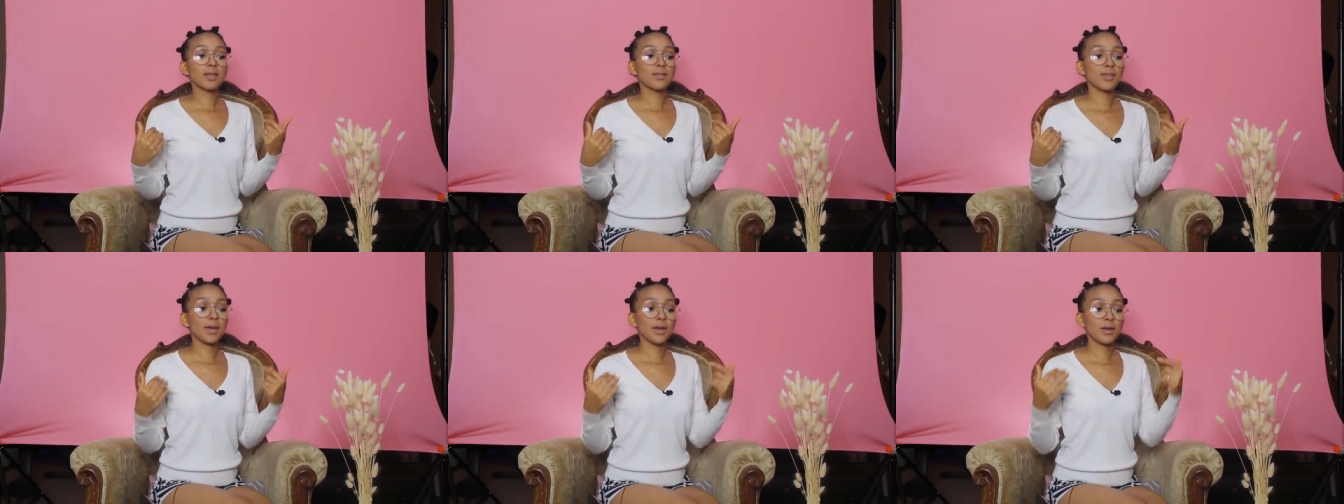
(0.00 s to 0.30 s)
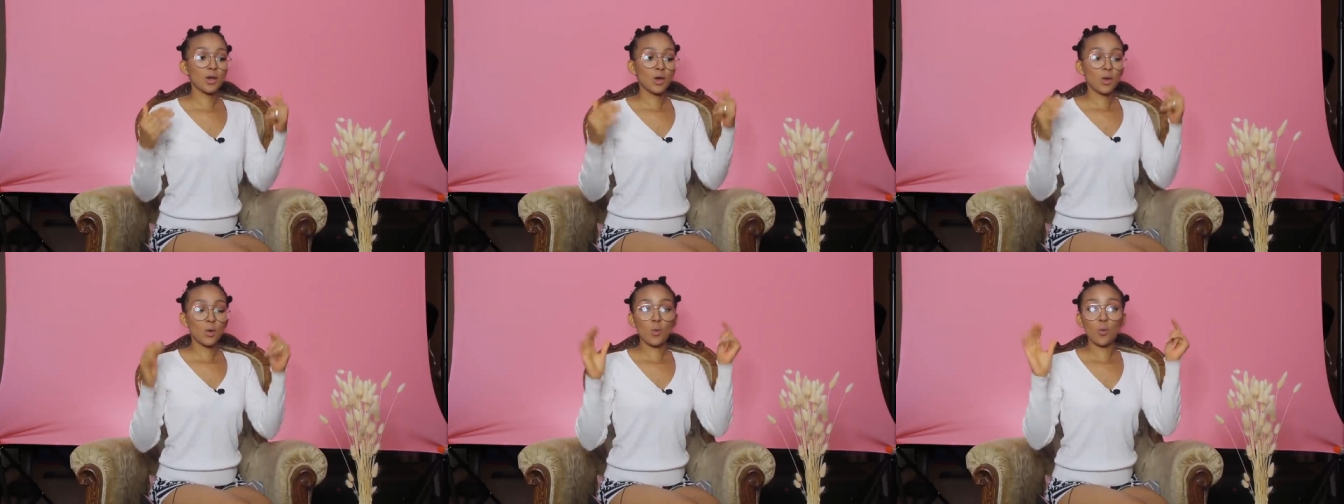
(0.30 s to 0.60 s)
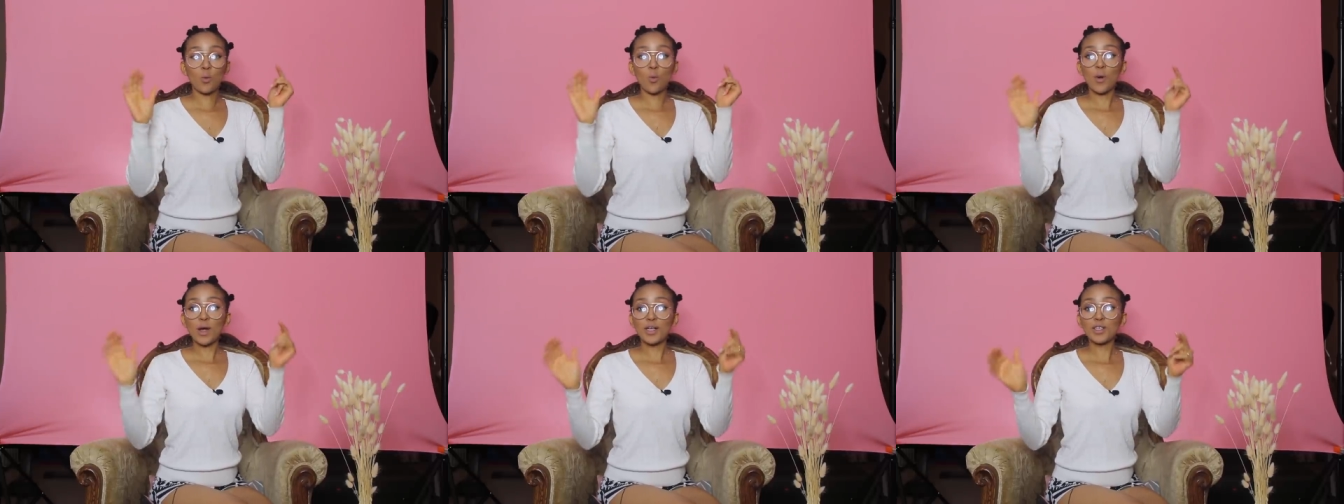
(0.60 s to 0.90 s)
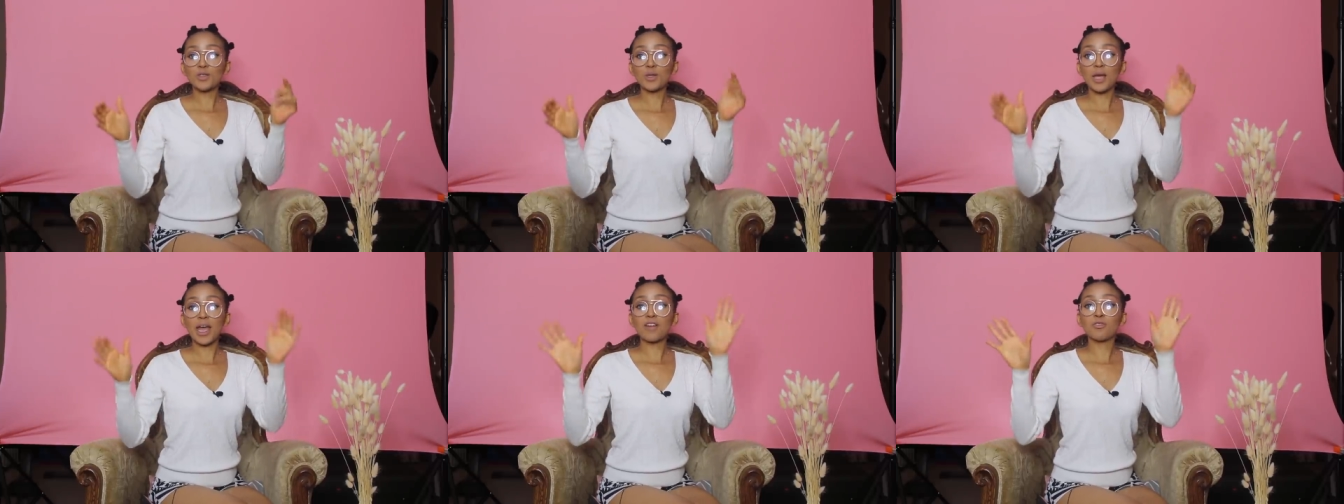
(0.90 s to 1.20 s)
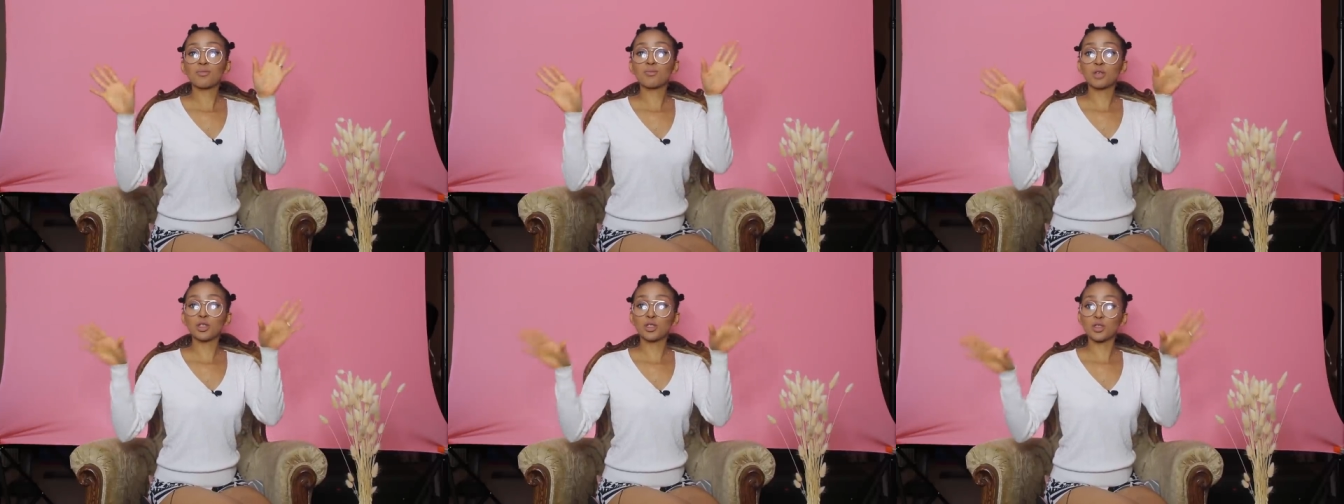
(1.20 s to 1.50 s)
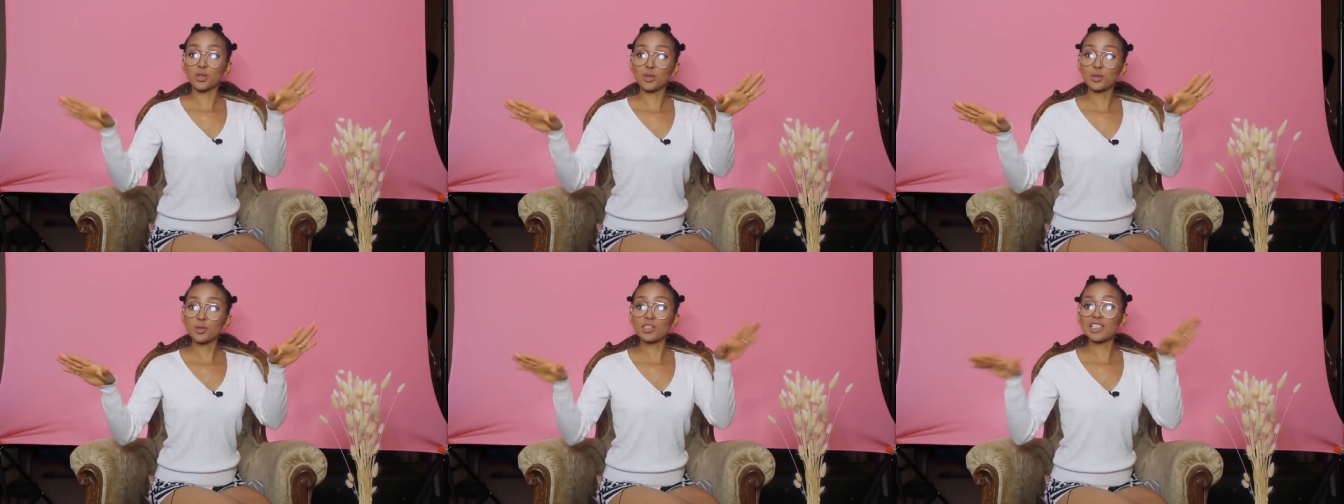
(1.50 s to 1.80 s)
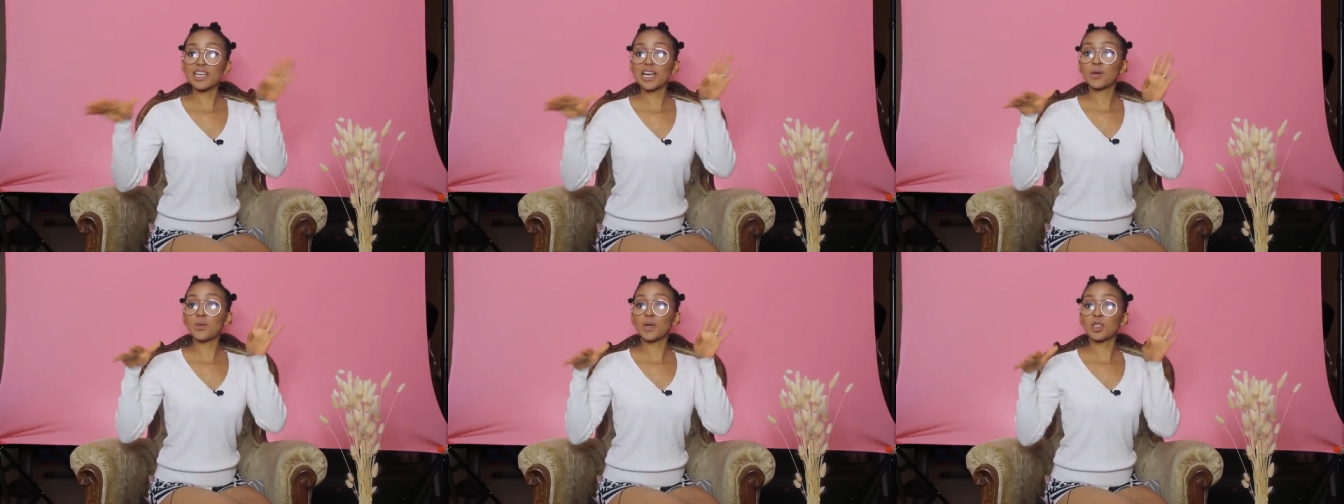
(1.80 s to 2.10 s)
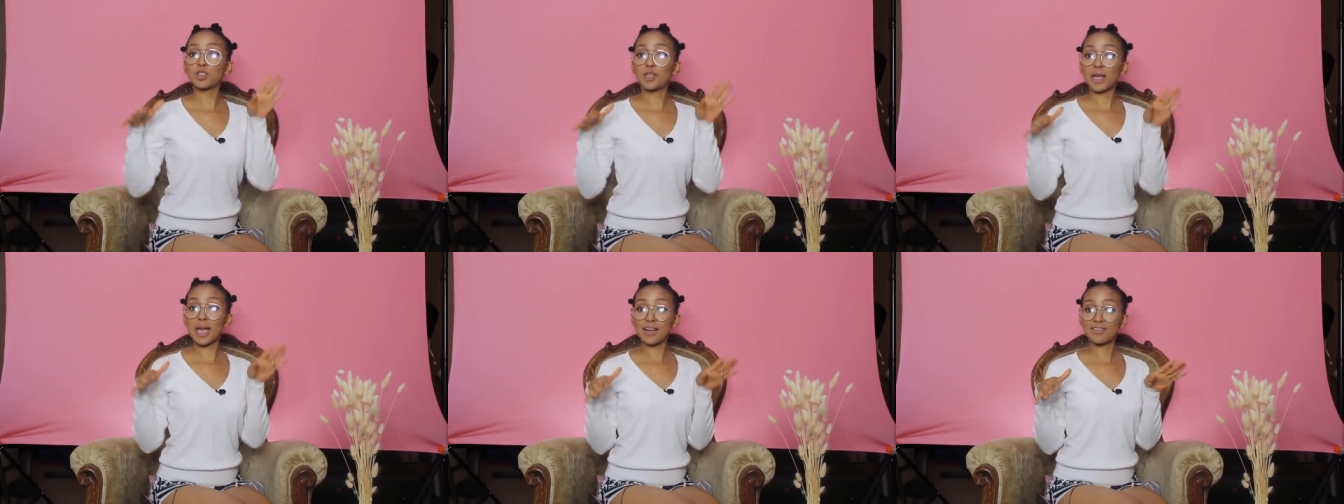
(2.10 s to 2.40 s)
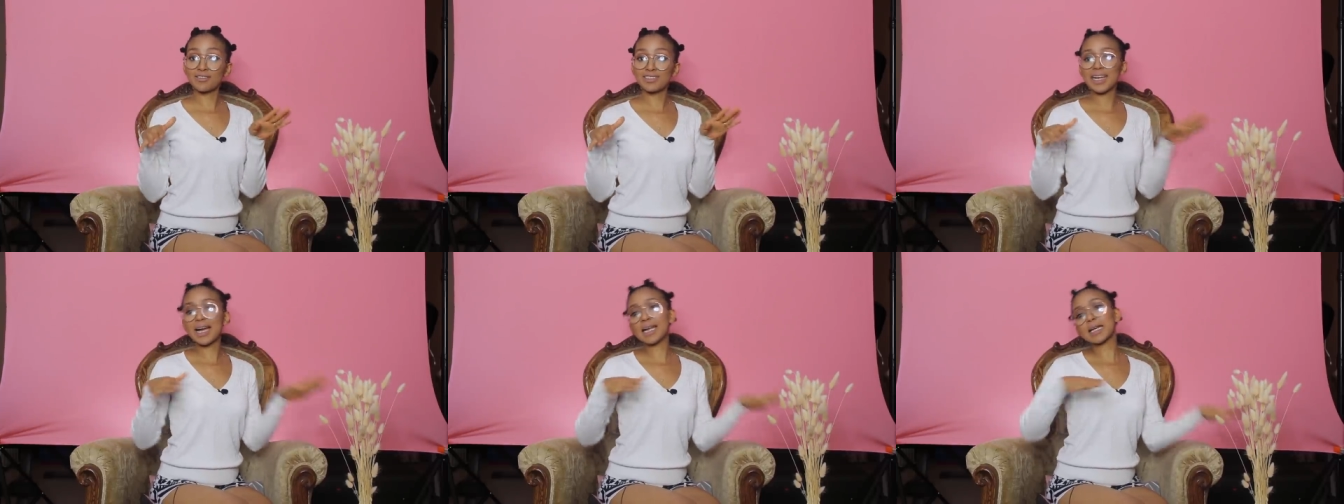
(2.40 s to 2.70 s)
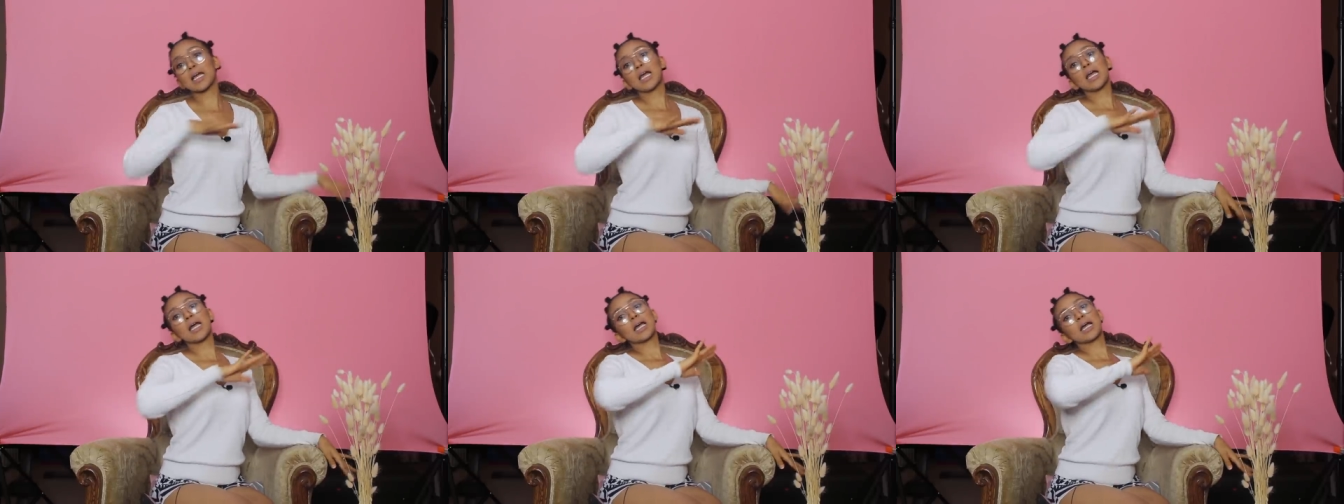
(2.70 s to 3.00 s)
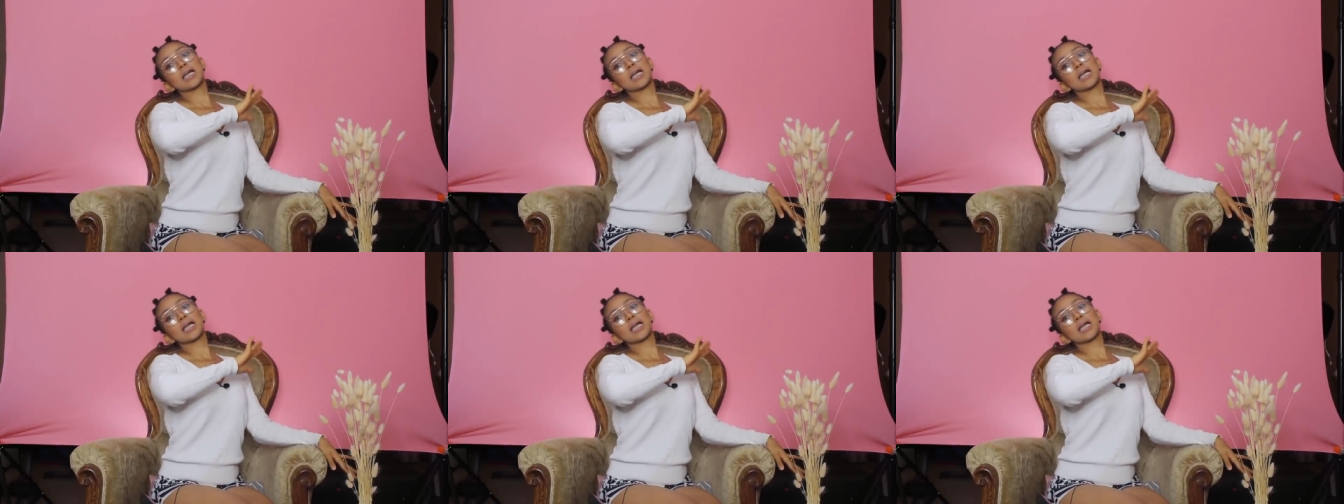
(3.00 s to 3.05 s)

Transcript: that what you have produced and what you have done,